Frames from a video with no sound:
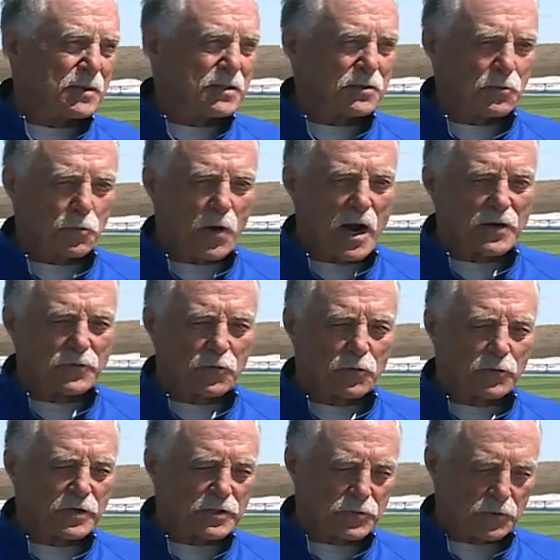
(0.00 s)
and the
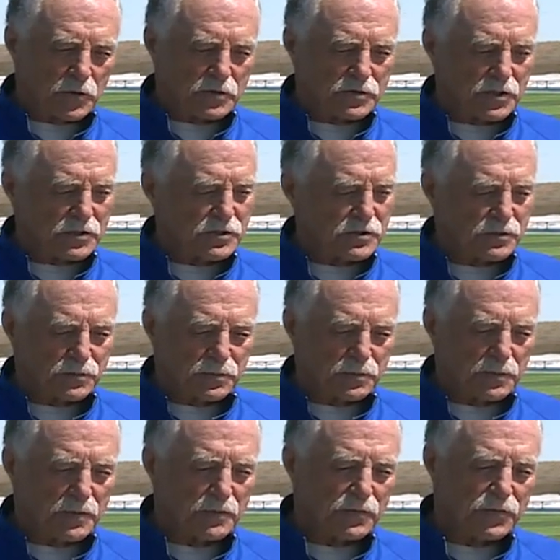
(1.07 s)
rivalries were just
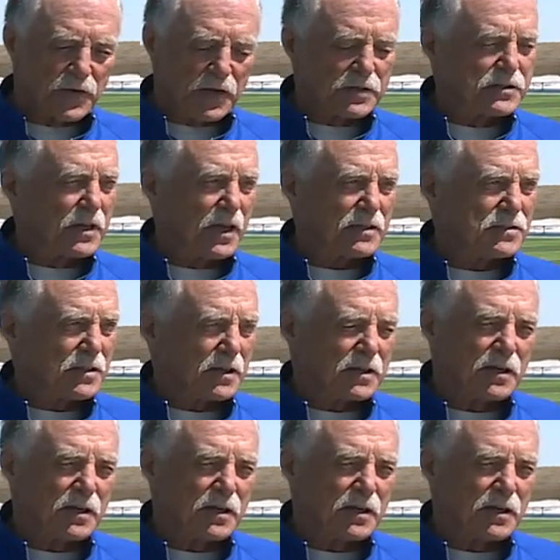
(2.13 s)
fantastic.